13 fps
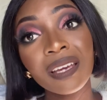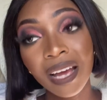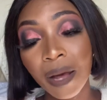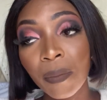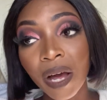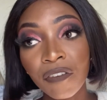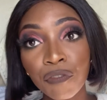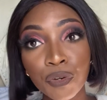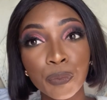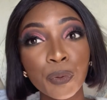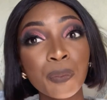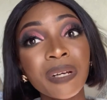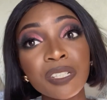ngaba
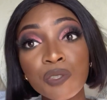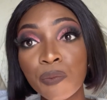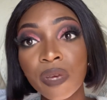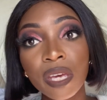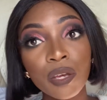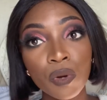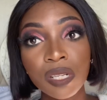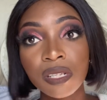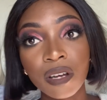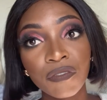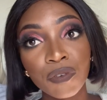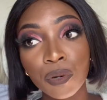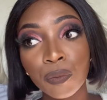affordable, but to me it wasn't
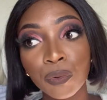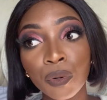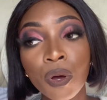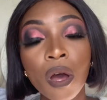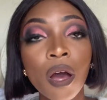affordable.